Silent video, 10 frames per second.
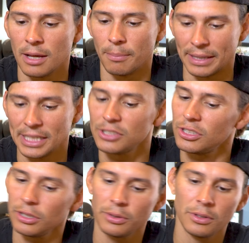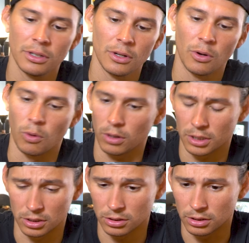But this dude or
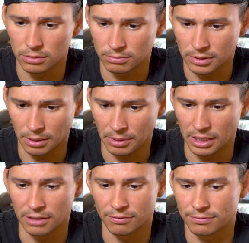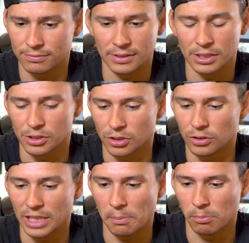girl, I mean, if there's a
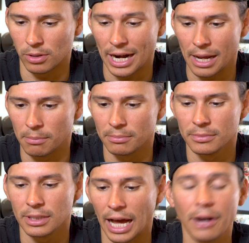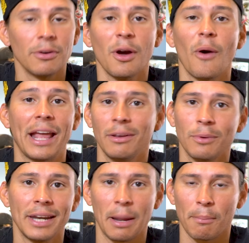girl named Bram, I don't know
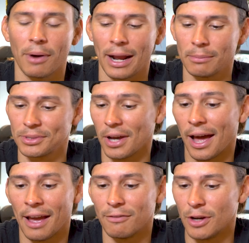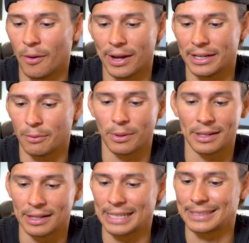anyone named Bram, so I have no idea
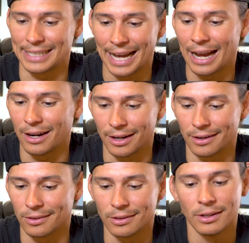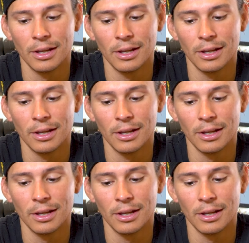whether that's a guy or a girl,